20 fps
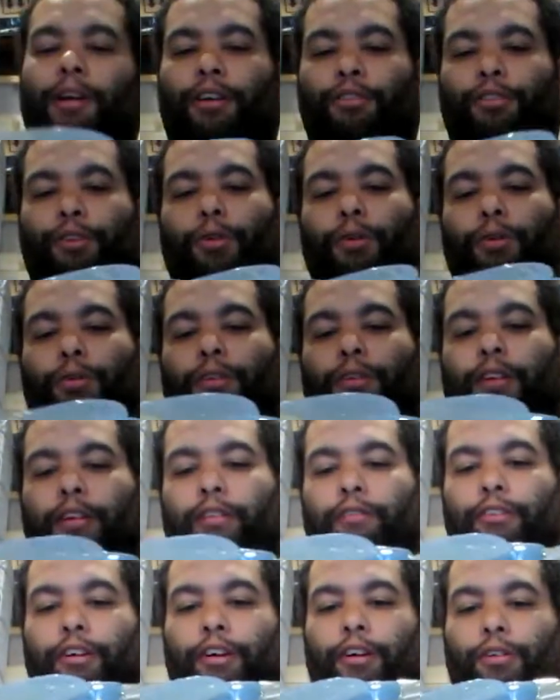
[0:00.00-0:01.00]
can't do
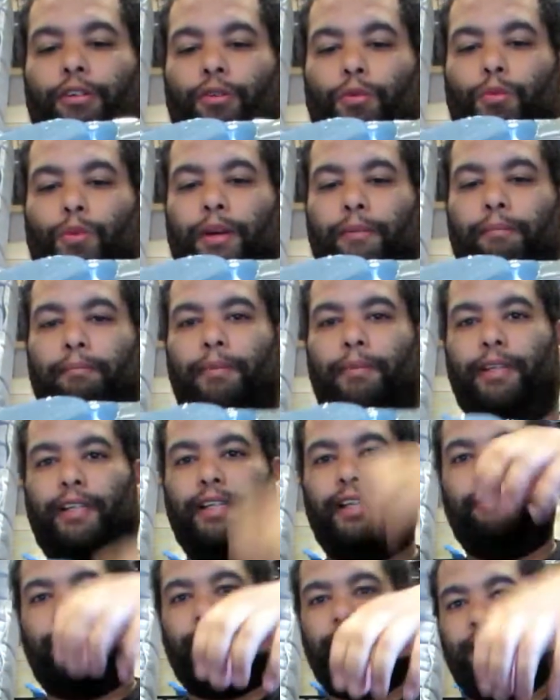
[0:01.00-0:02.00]
a vertical one, but
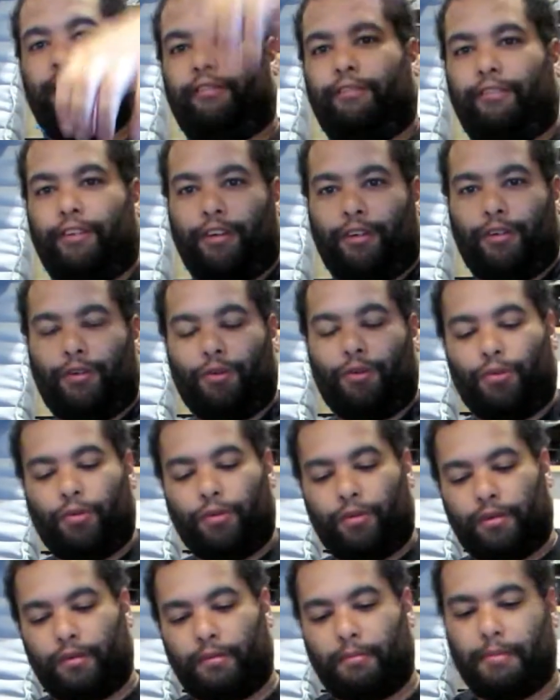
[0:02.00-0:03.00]
they never had a vertical
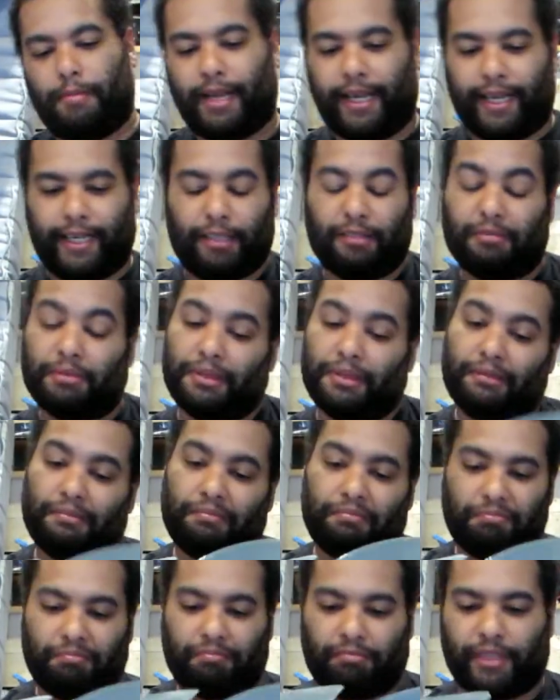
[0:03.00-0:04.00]
blade, but
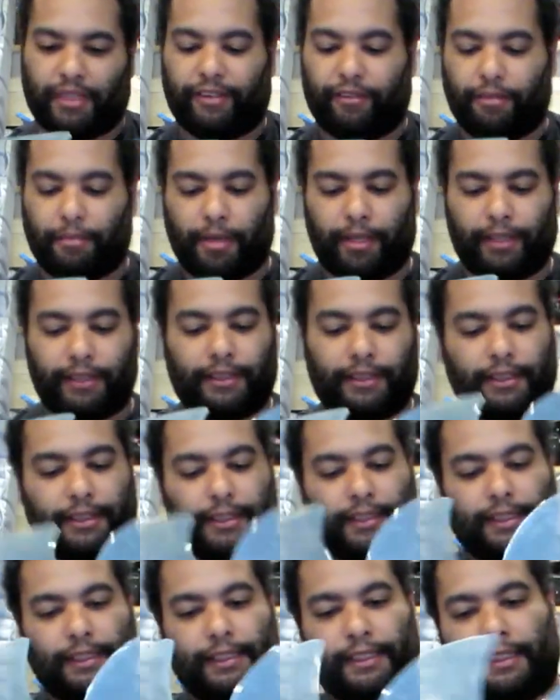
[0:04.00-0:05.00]
never mind.
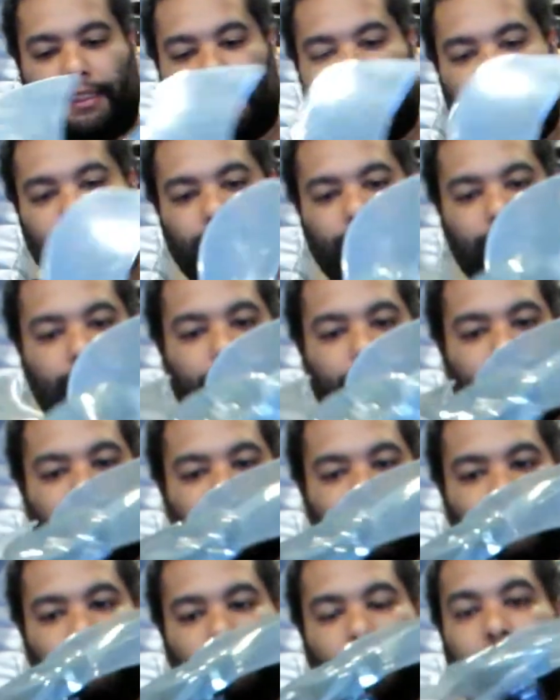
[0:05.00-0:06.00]

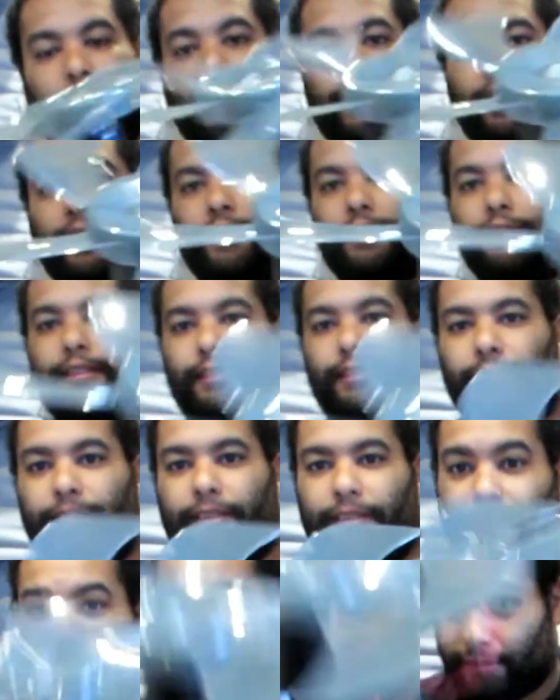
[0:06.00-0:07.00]
But yeah,
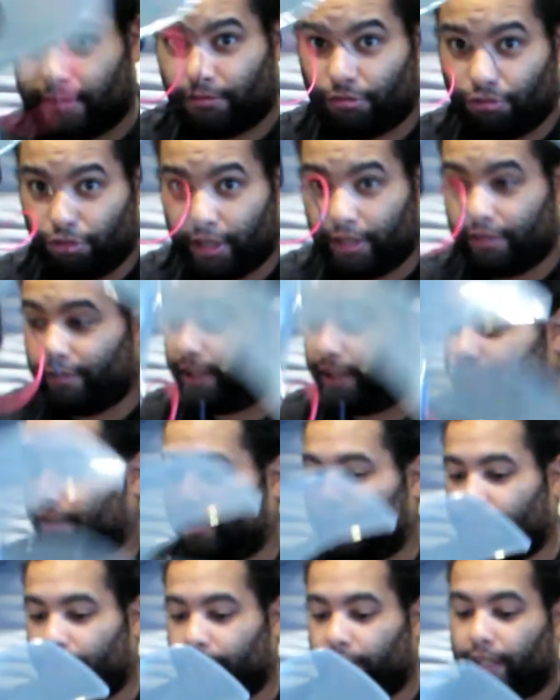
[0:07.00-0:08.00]
really
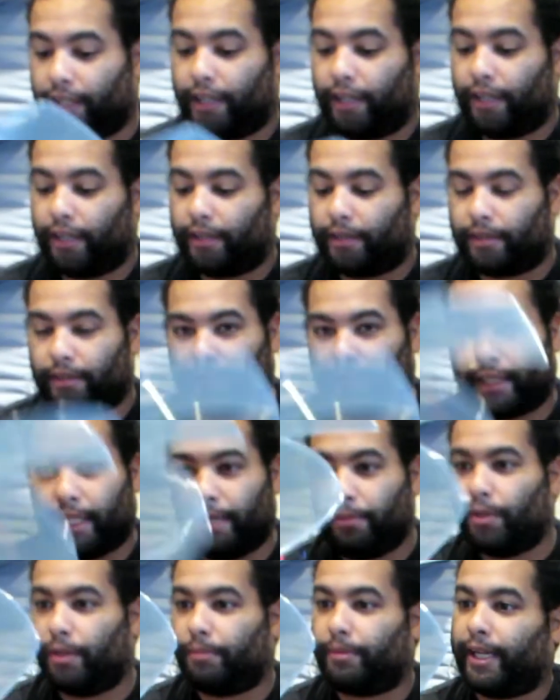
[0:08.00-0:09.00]
good, and I'll
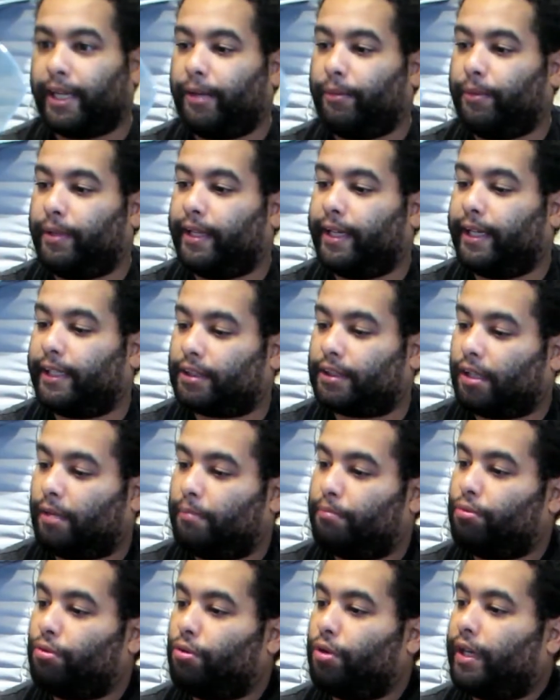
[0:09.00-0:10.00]
keep you updated with this. I
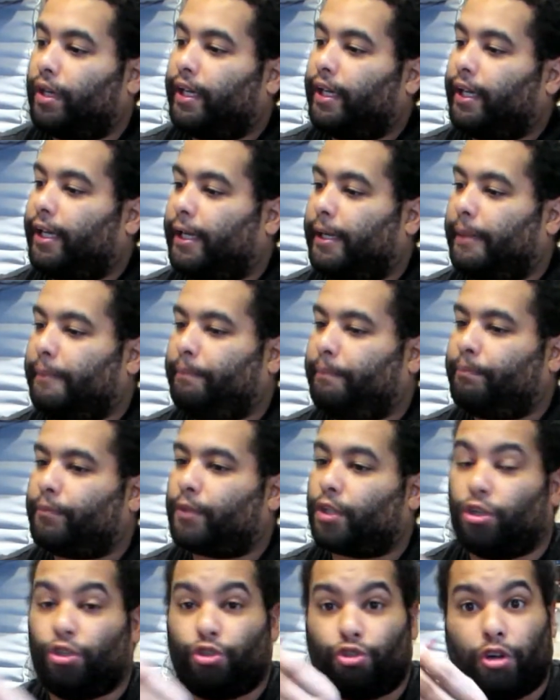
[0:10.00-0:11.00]
brought a
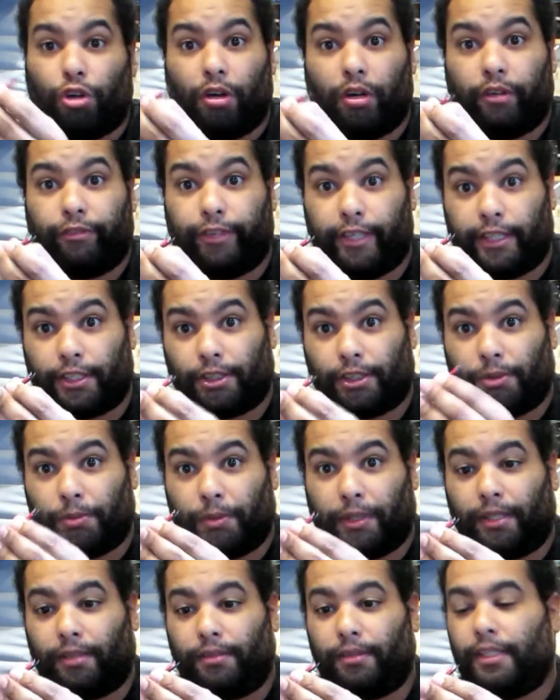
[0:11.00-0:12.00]
controller for this as
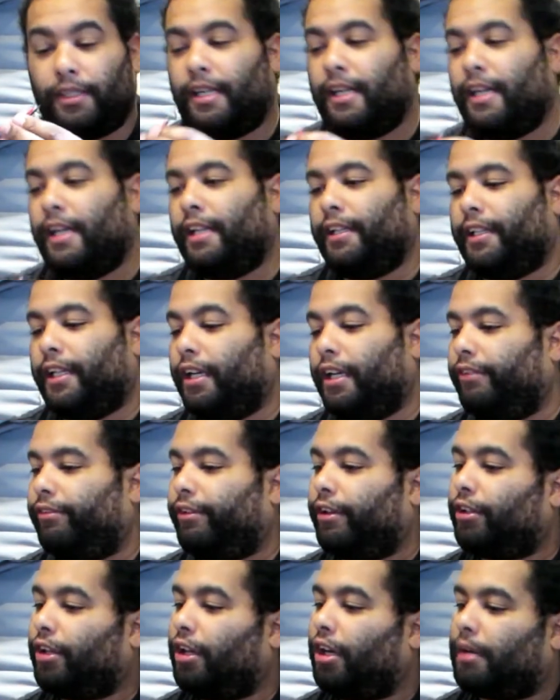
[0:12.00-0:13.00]
well. The only
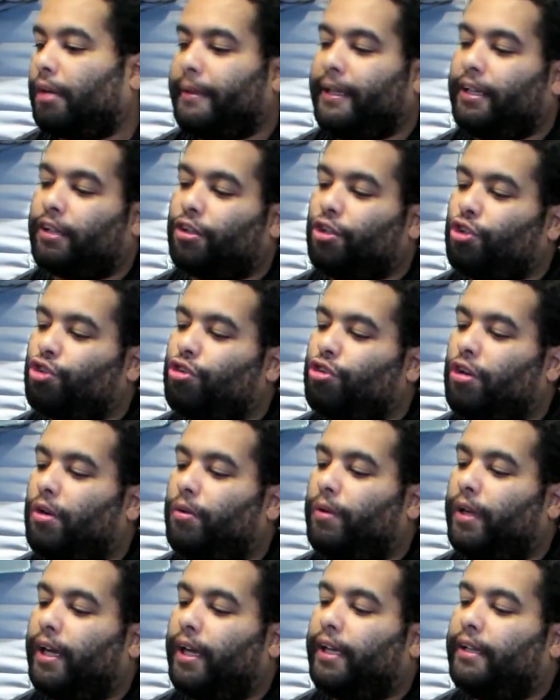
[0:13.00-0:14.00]
thing I don't like about the
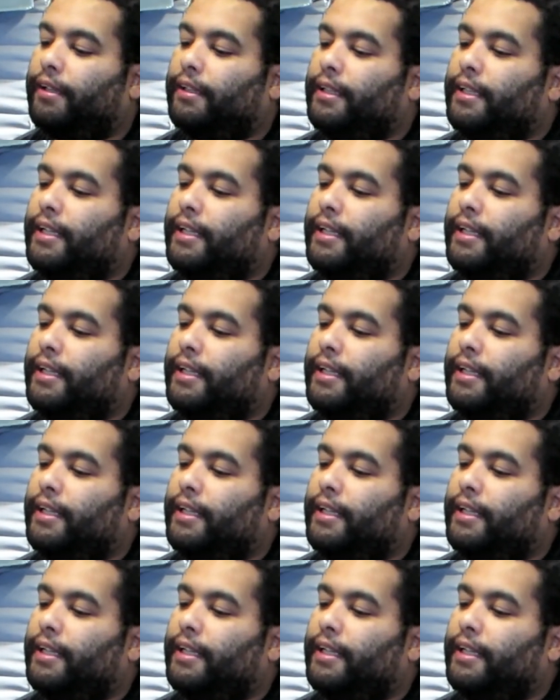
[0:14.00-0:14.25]
controller,